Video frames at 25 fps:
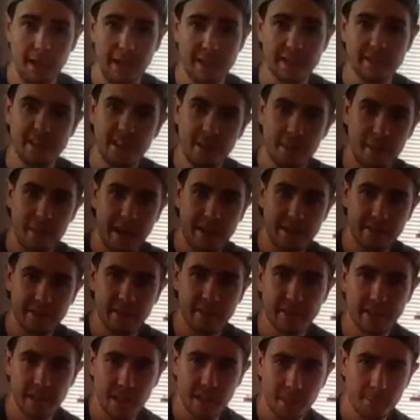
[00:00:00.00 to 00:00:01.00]
I said
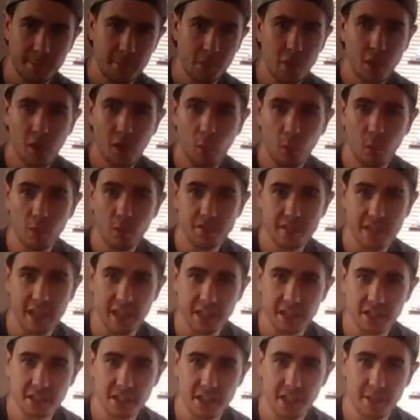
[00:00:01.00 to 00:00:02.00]
masking tape or
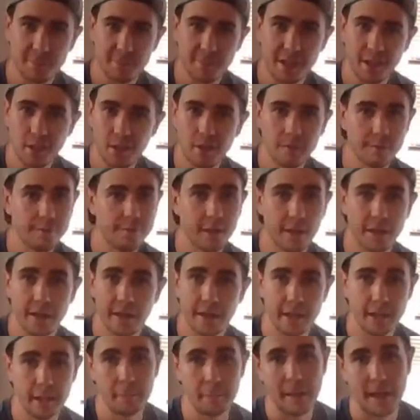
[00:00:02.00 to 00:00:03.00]
scotch tape. I couldn't
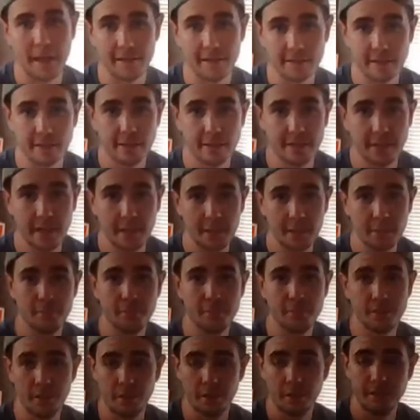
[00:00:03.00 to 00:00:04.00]
find any masking
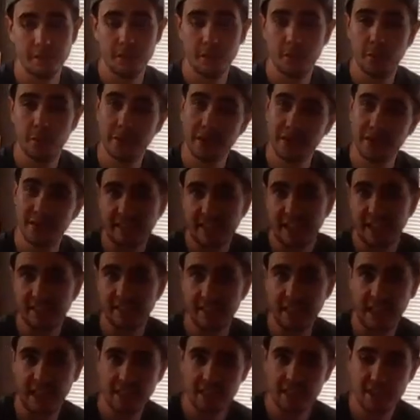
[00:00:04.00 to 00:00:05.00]
tape, so we just got
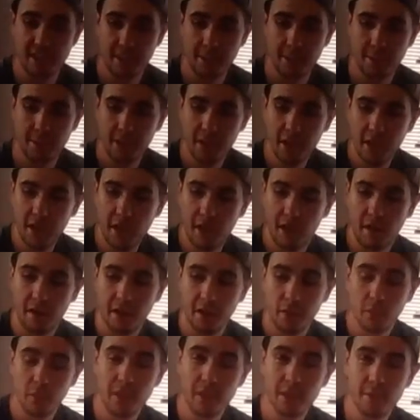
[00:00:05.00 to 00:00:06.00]
scotch tape. All
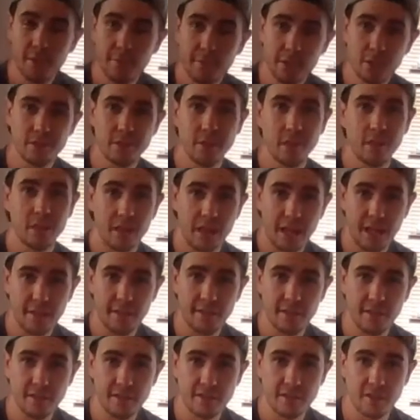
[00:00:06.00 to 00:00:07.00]
right, we're going to be using a lot
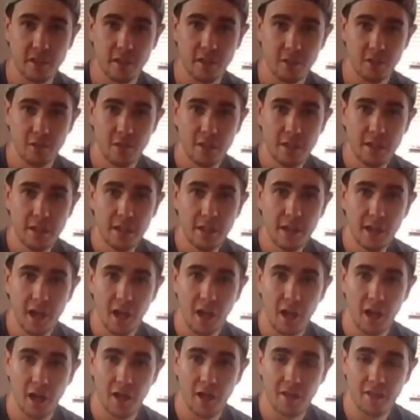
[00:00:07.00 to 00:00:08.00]
of this, so
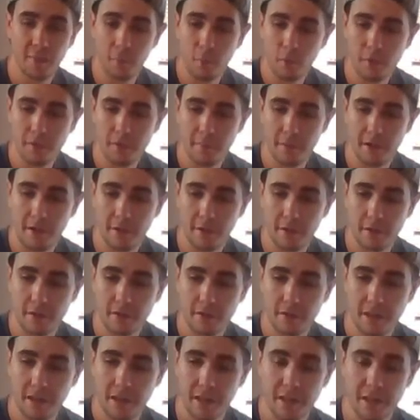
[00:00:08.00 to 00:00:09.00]
the more the
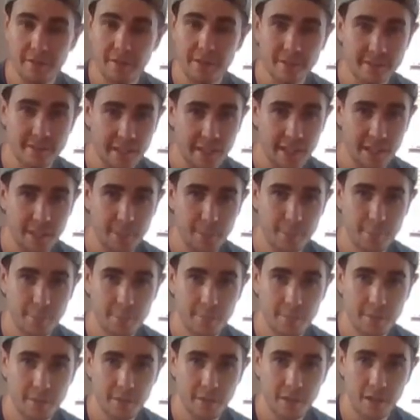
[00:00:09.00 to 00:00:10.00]
merrier on the tape,
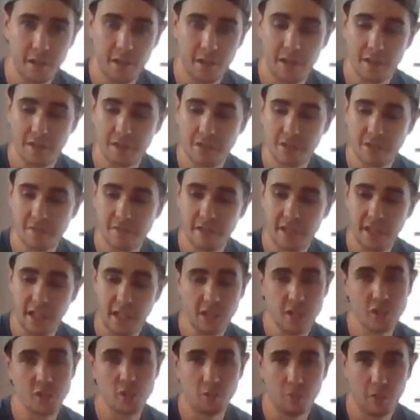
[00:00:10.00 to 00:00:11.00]
just in
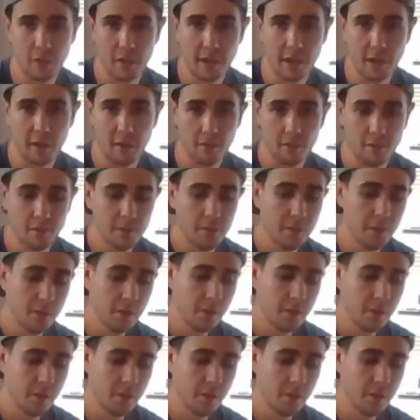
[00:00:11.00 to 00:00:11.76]
case you run out.